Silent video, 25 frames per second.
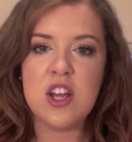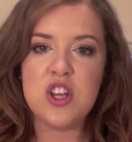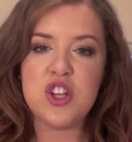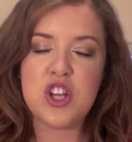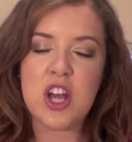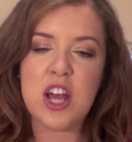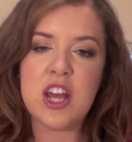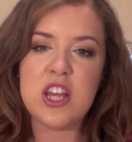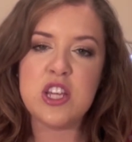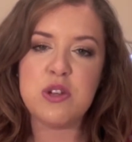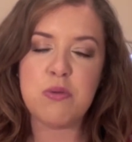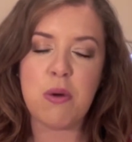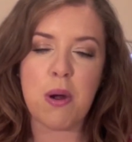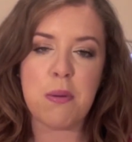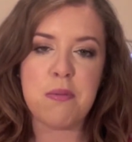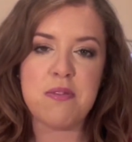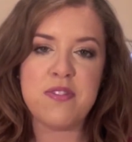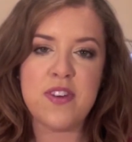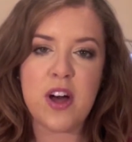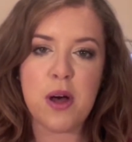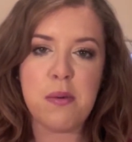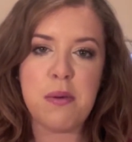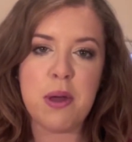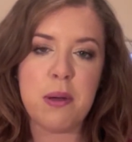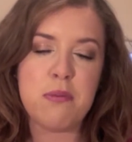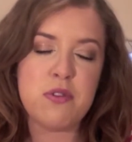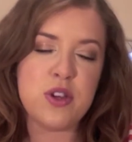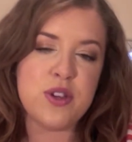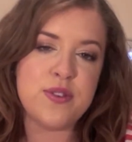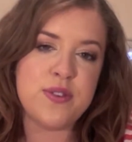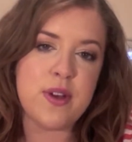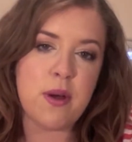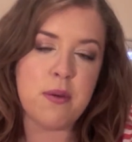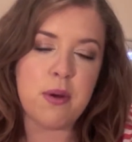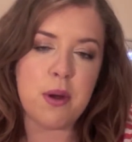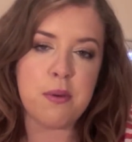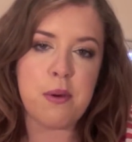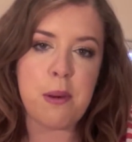changed where I'm filming, I'm just
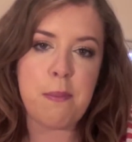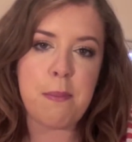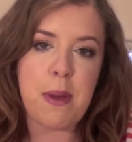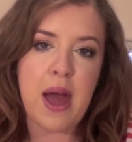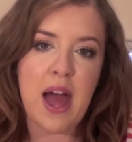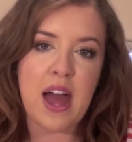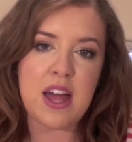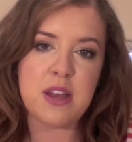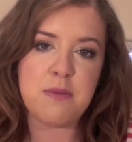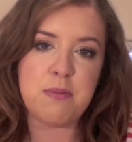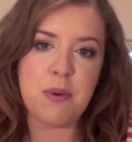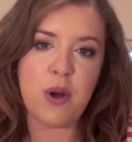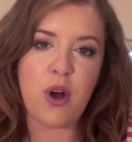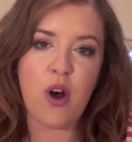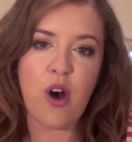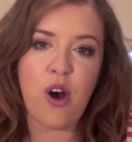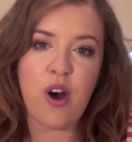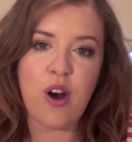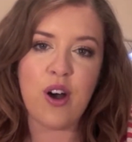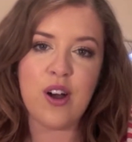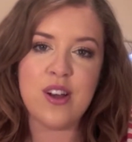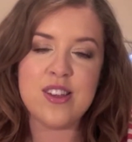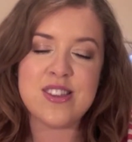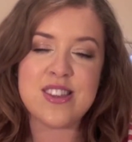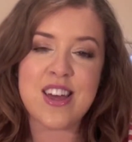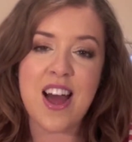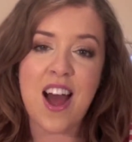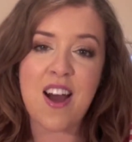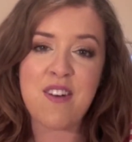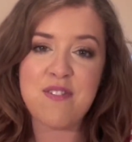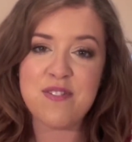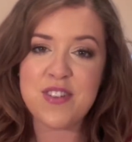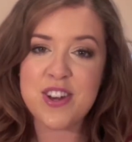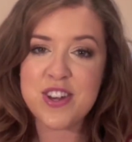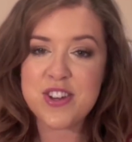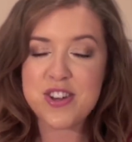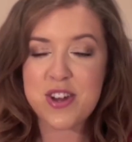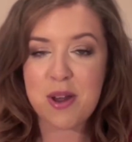filming on my bed because I
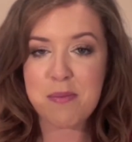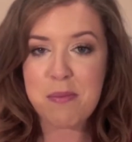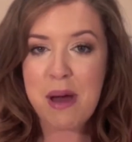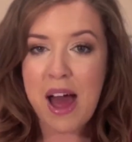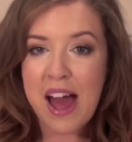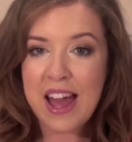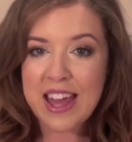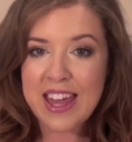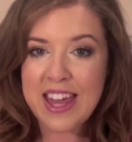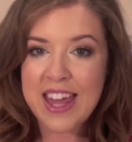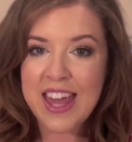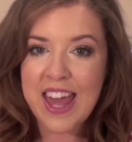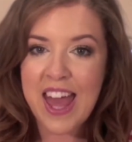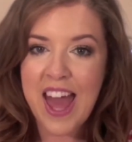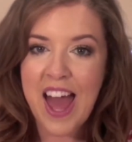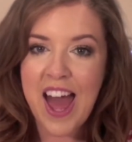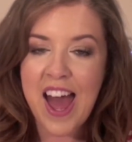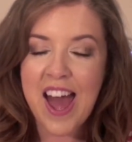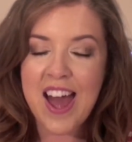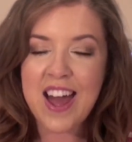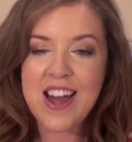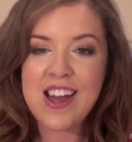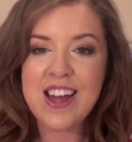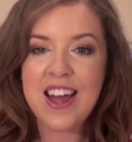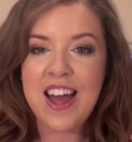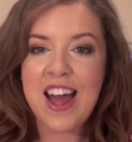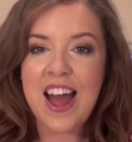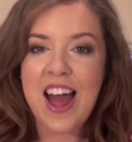haven't finished unpacking yet